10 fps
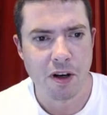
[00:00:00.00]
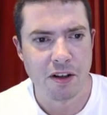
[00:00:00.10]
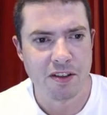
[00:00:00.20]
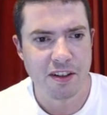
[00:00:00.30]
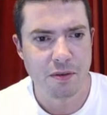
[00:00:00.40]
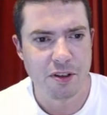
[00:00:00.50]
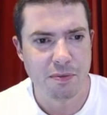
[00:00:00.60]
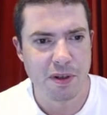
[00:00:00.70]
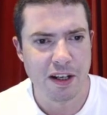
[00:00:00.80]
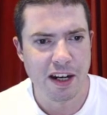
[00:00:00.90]
are still
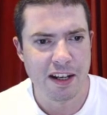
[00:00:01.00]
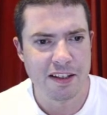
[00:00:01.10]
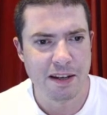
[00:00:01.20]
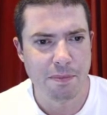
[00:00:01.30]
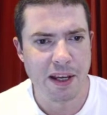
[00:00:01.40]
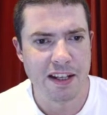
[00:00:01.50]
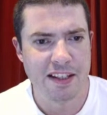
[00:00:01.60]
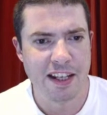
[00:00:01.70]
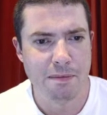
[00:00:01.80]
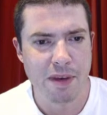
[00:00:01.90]
smeared as a
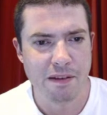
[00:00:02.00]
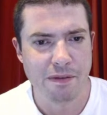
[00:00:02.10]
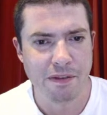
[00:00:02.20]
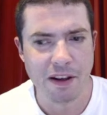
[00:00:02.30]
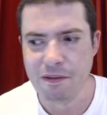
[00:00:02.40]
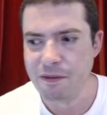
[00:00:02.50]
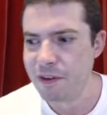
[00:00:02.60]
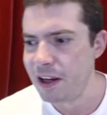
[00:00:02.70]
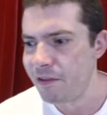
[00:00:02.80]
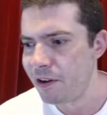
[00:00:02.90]
PC myth in
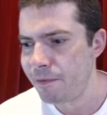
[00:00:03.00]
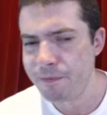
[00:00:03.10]
favour